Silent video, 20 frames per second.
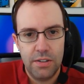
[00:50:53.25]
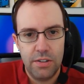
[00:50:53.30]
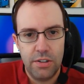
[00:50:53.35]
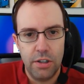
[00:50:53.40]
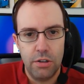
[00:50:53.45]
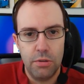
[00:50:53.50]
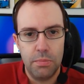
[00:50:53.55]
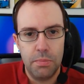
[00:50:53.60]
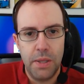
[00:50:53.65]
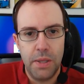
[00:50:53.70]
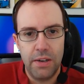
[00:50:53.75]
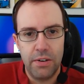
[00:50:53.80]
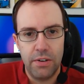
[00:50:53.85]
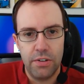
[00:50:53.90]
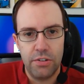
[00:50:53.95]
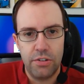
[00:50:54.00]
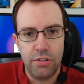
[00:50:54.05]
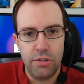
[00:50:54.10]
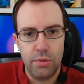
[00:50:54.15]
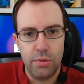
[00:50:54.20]
to loop down
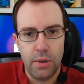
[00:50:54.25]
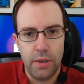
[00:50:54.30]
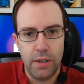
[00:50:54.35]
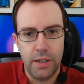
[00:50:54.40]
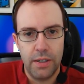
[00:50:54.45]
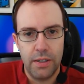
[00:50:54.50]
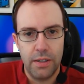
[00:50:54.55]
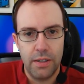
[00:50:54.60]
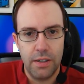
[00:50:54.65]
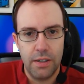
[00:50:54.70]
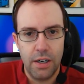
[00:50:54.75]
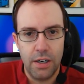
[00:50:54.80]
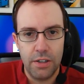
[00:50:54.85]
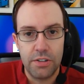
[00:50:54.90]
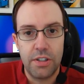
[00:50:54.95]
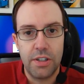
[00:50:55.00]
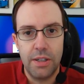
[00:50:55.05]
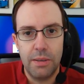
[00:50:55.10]
onto Hunt